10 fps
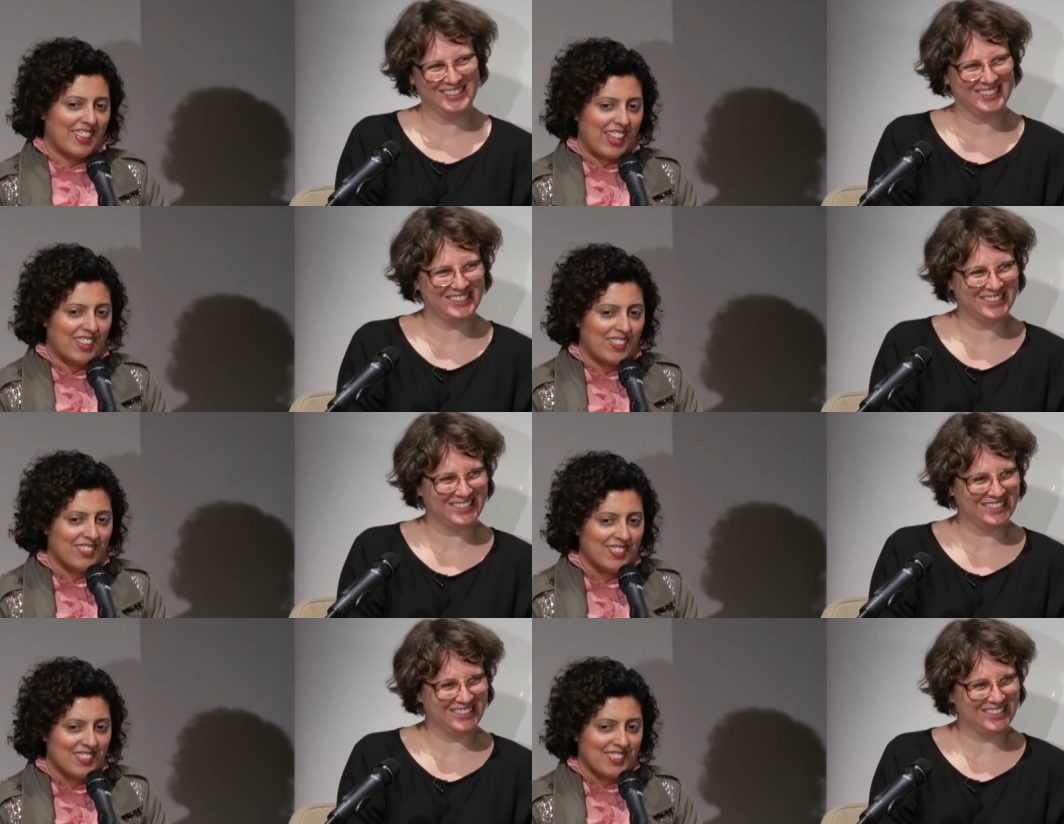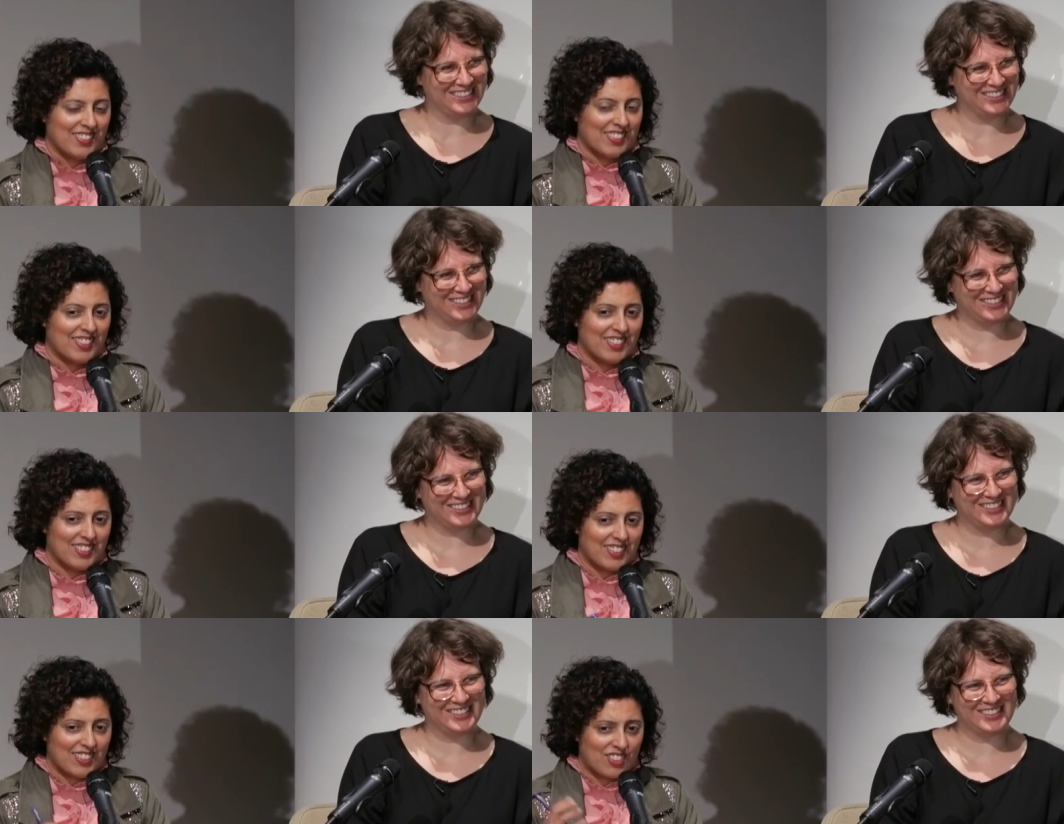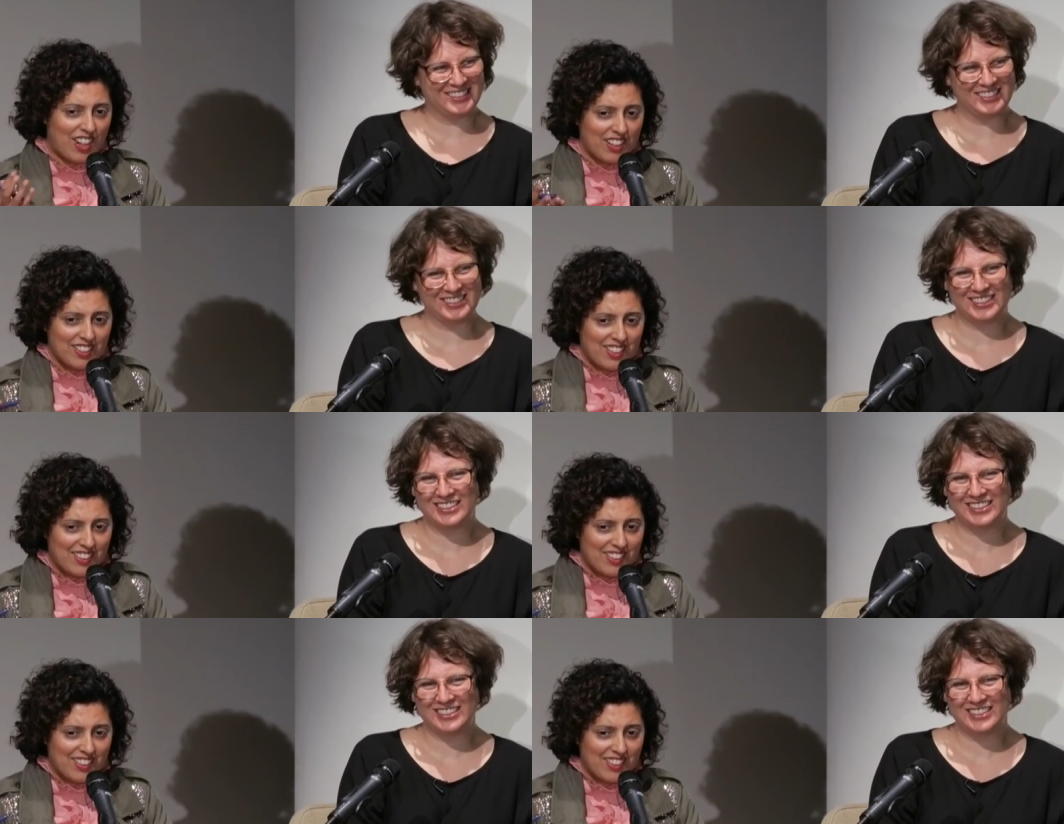Speaker 1: Thank you. Charlotte, I